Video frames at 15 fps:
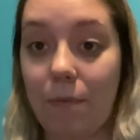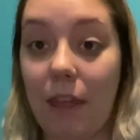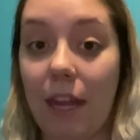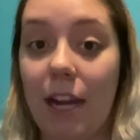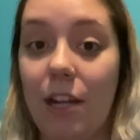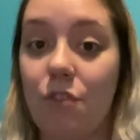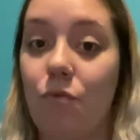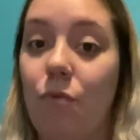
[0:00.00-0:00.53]
and I
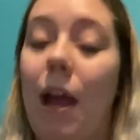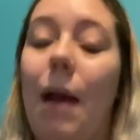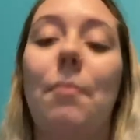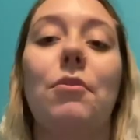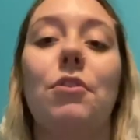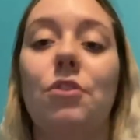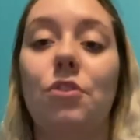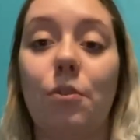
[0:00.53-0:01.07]
just
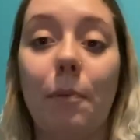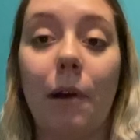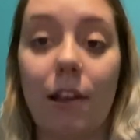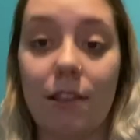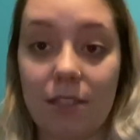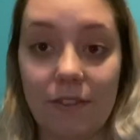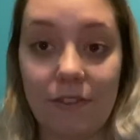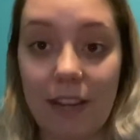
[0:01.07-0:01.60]
wrapped the 2
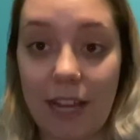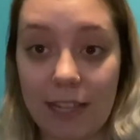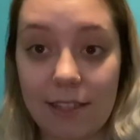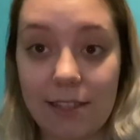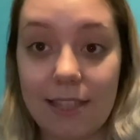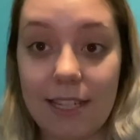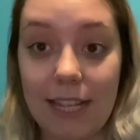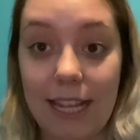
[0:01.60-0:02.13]
positive
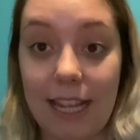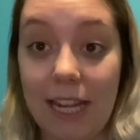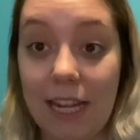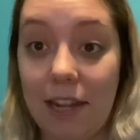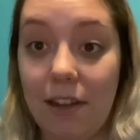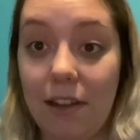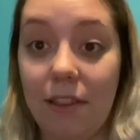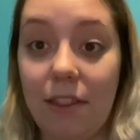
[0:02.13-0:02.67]
tests
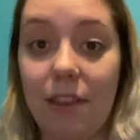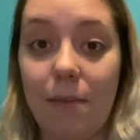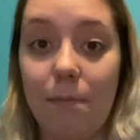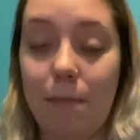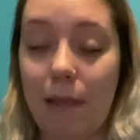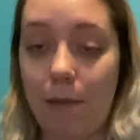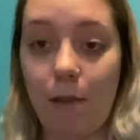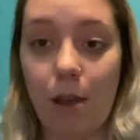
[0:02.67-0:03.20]
in the
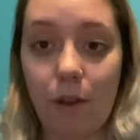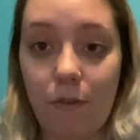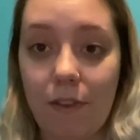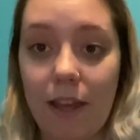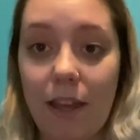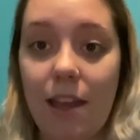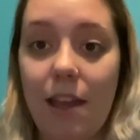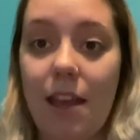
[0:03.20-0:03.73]
baby
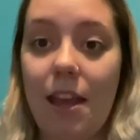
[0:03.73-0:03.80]
outfit